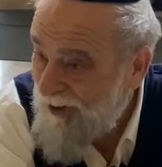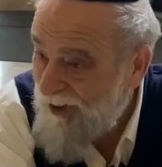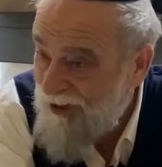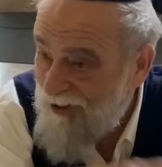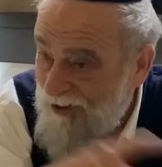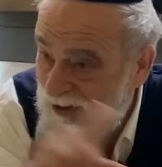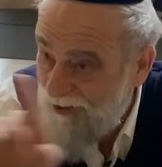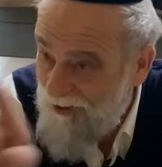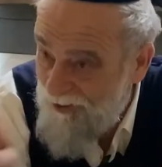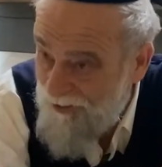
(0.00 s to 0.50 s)

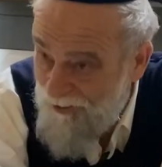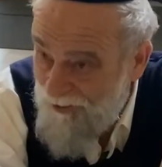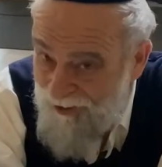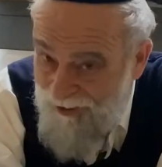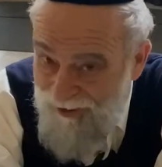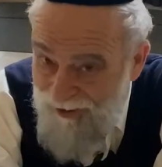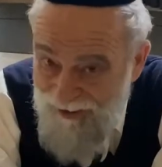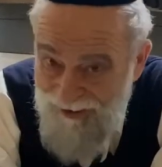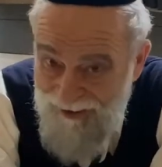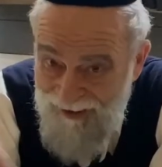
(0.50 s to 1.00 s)
says the
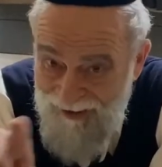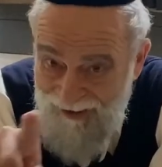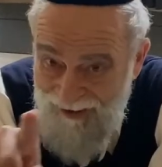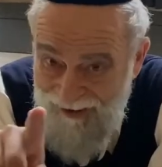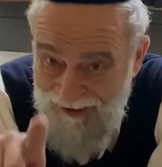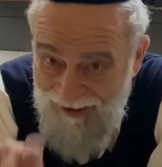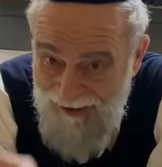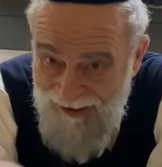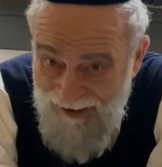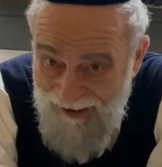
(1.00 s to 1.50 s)
Yud
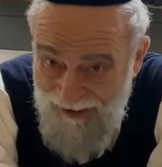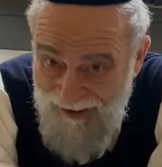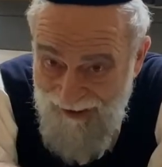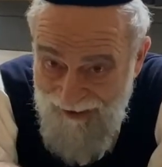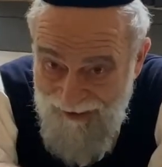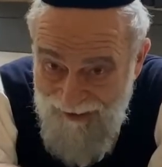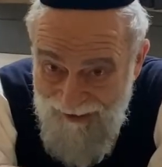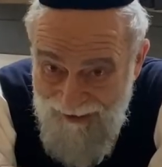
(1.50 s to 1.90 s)
and the Hey,